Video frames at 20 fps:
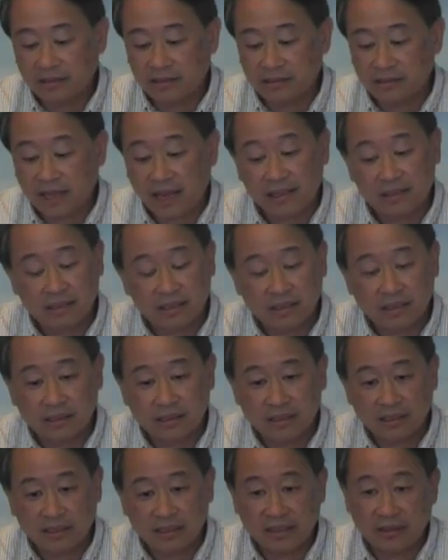decide
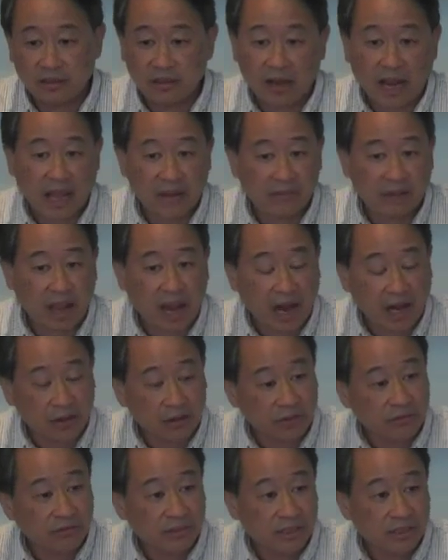to either have a
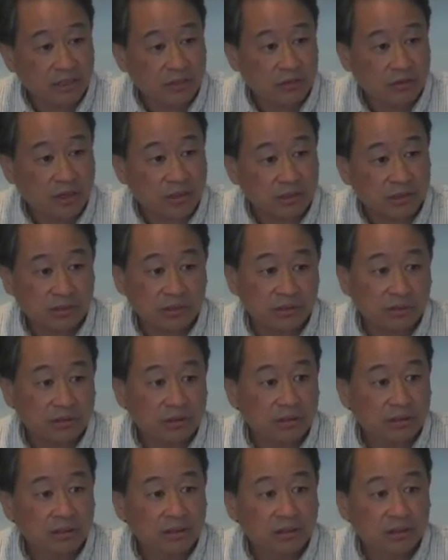higher fee structure